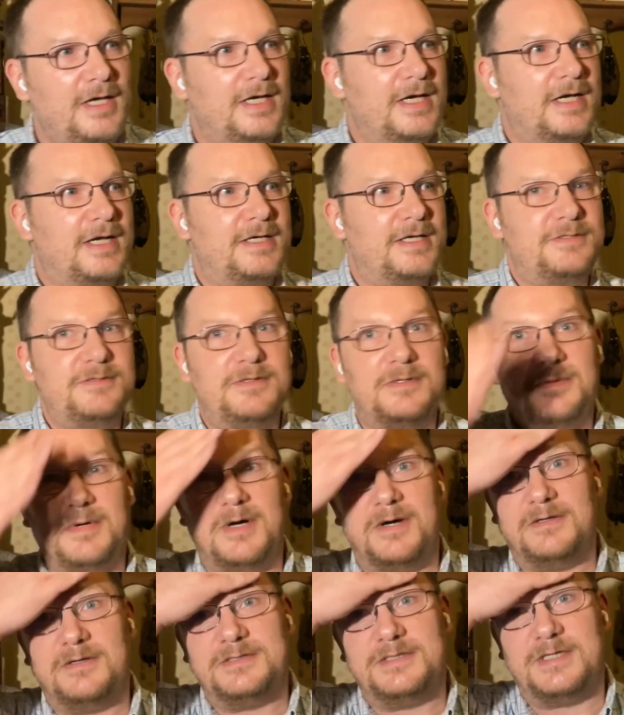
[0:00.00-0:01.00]
And I do
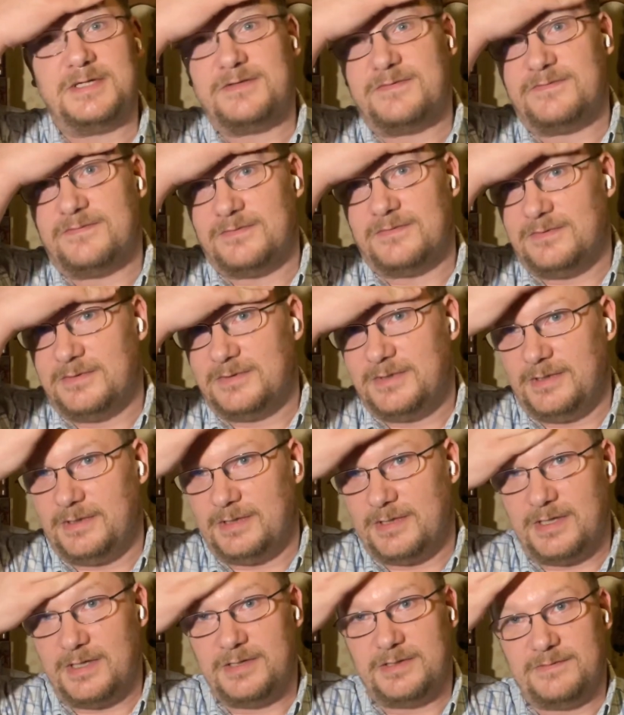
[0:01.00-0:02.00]
apologize for
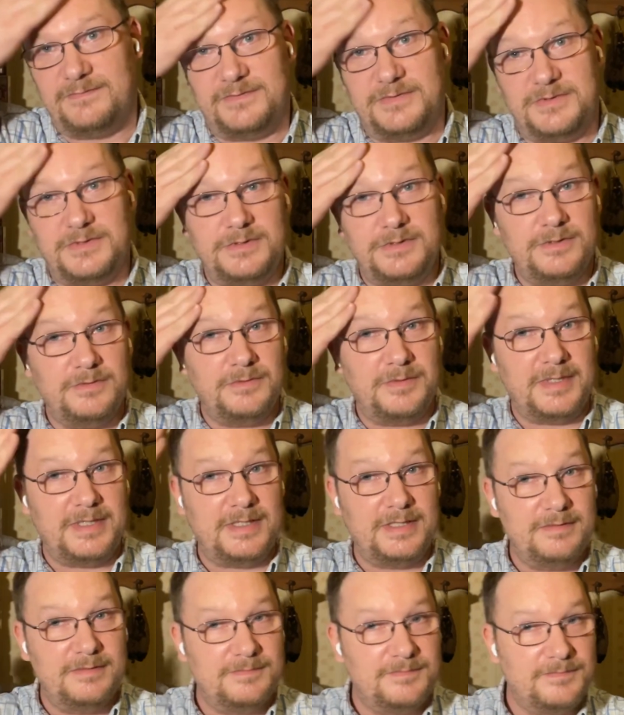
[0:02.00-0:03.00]
looking kind of
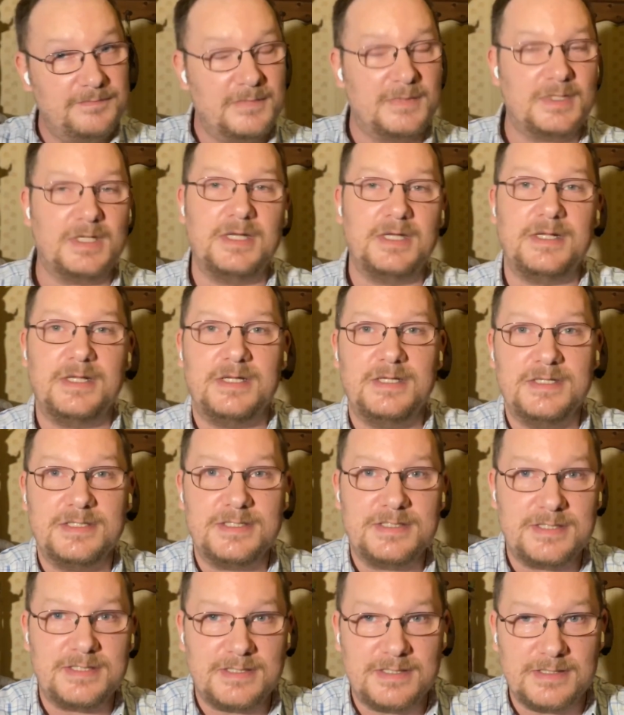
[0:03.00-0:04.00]
dewy. It
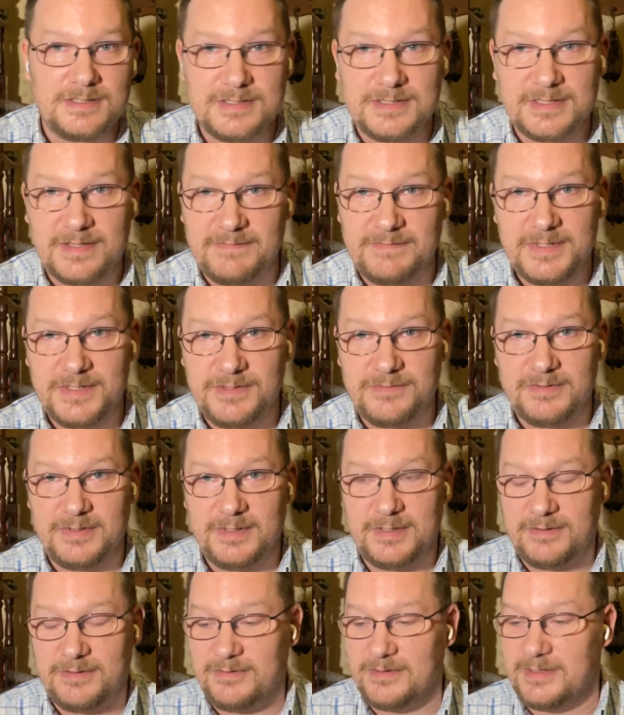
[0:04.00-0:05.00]
is 73
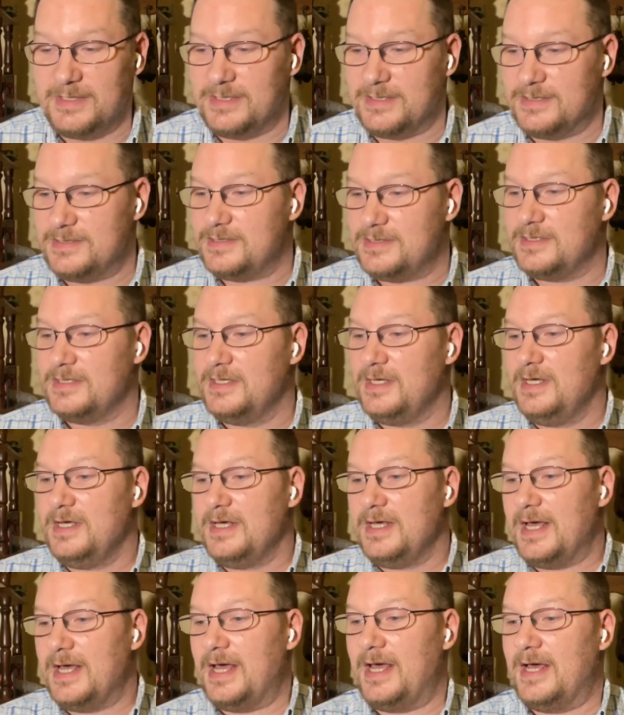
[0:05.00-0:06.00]
degrees
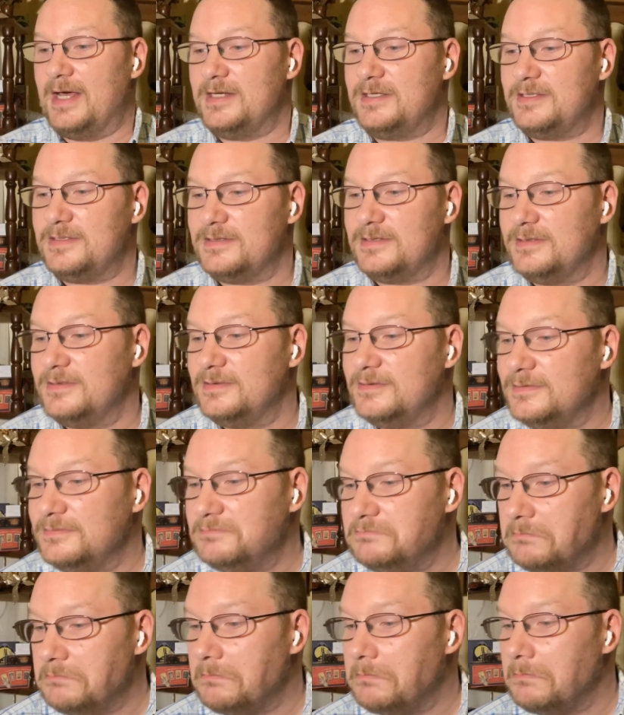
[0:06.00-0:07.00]
at
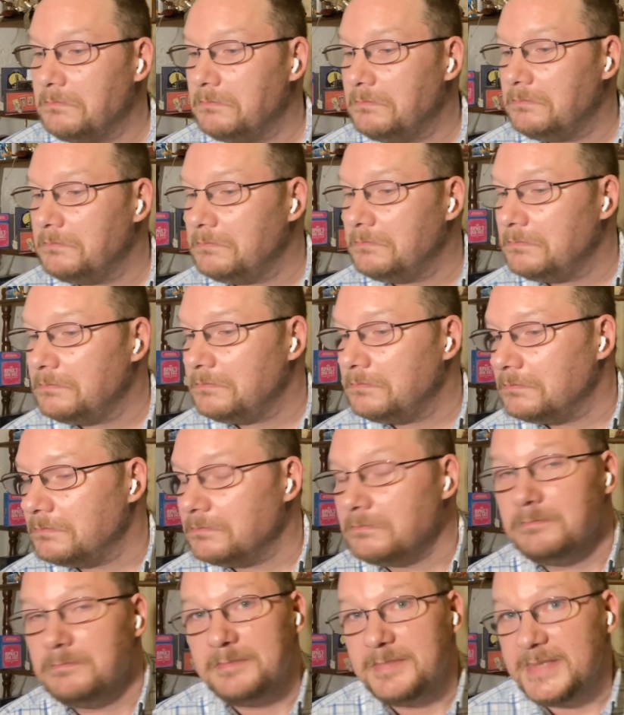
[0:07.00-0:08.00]

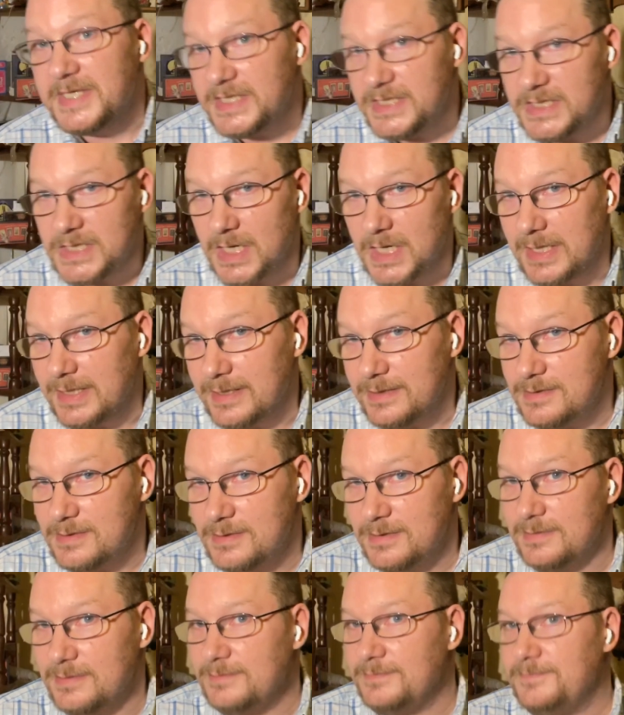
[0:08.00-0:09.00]

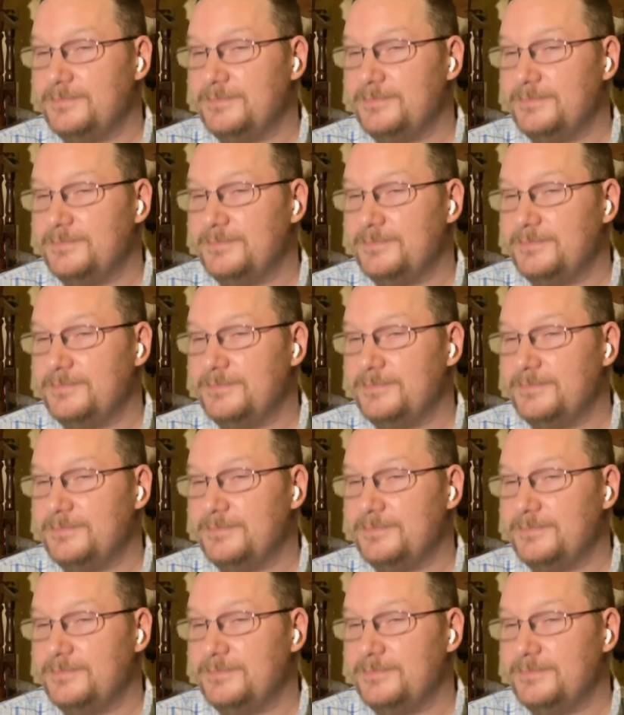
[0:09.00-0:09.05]
midnight